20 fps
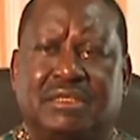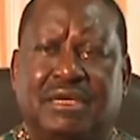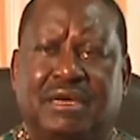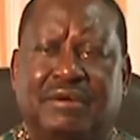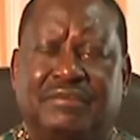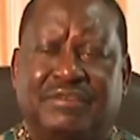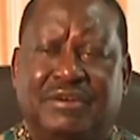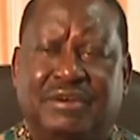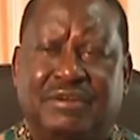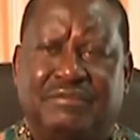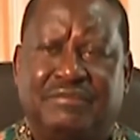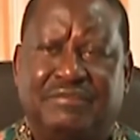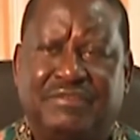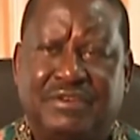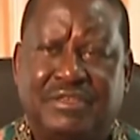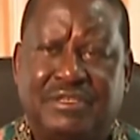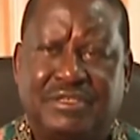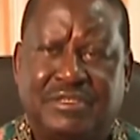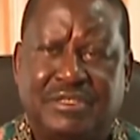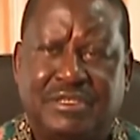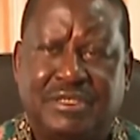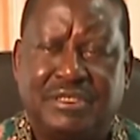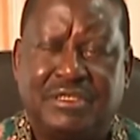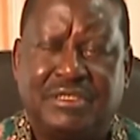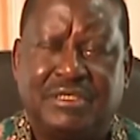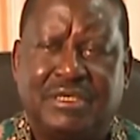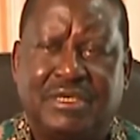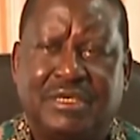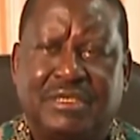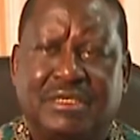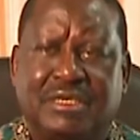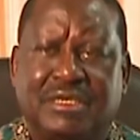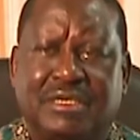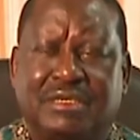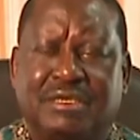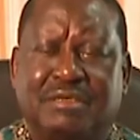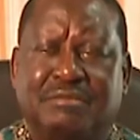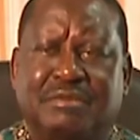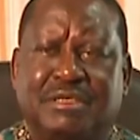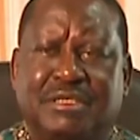African Free Trade Area
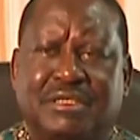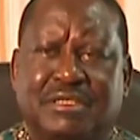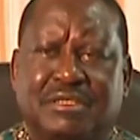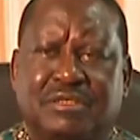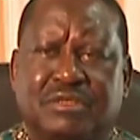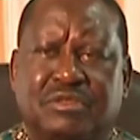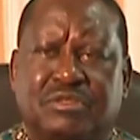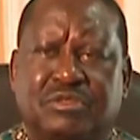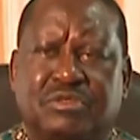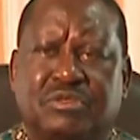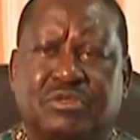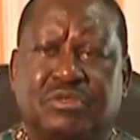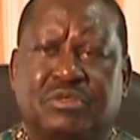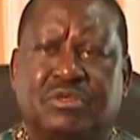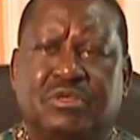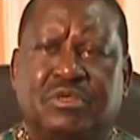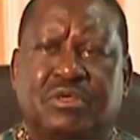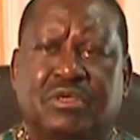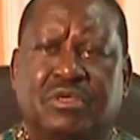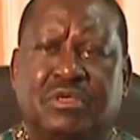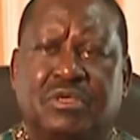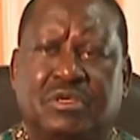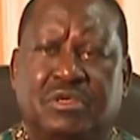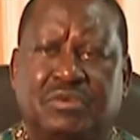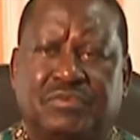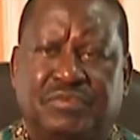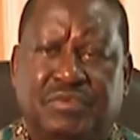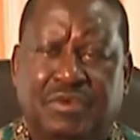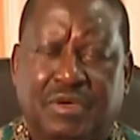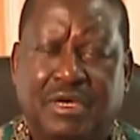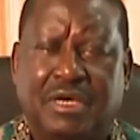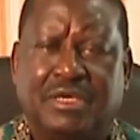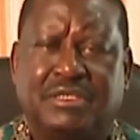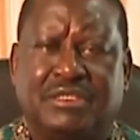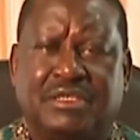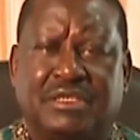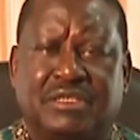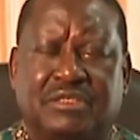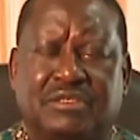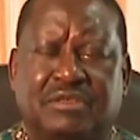Agreement also
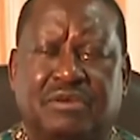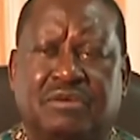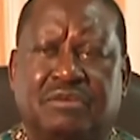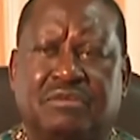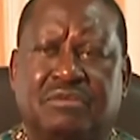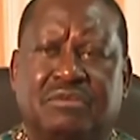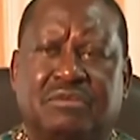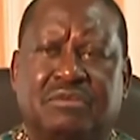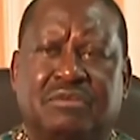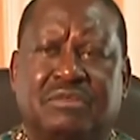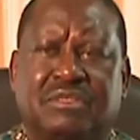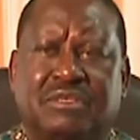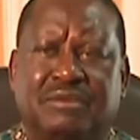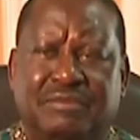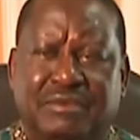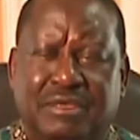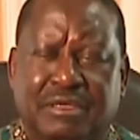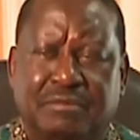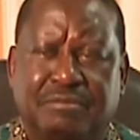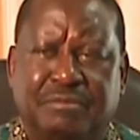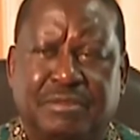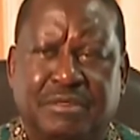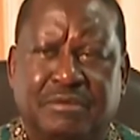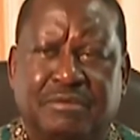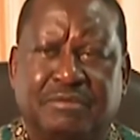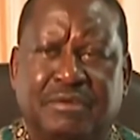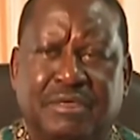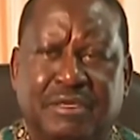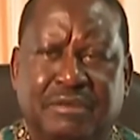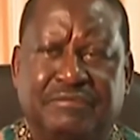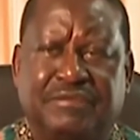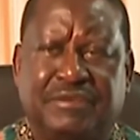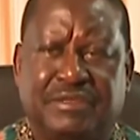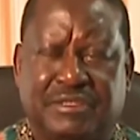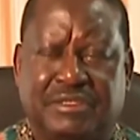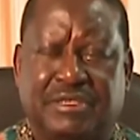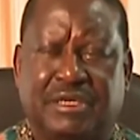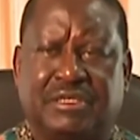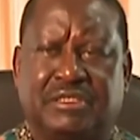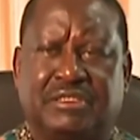focuses on development of
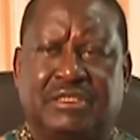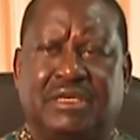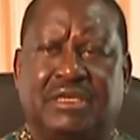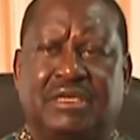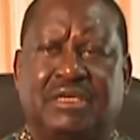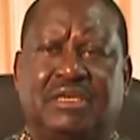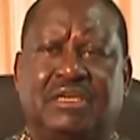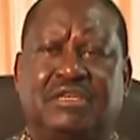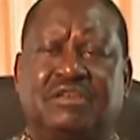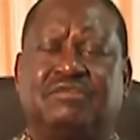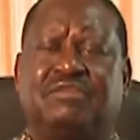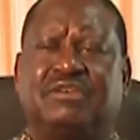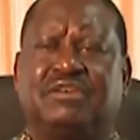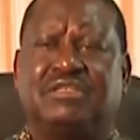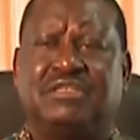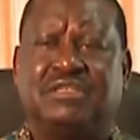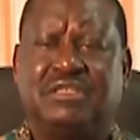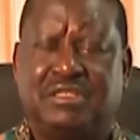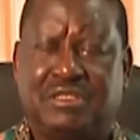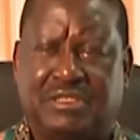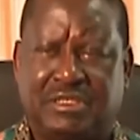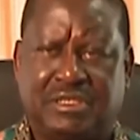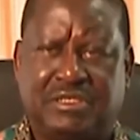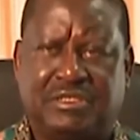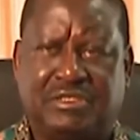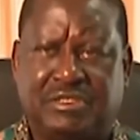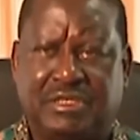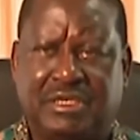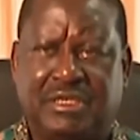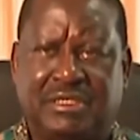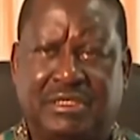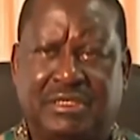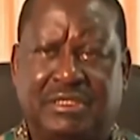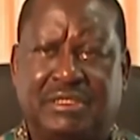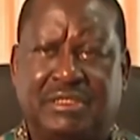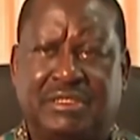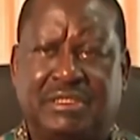infrastructure to facilitate trade.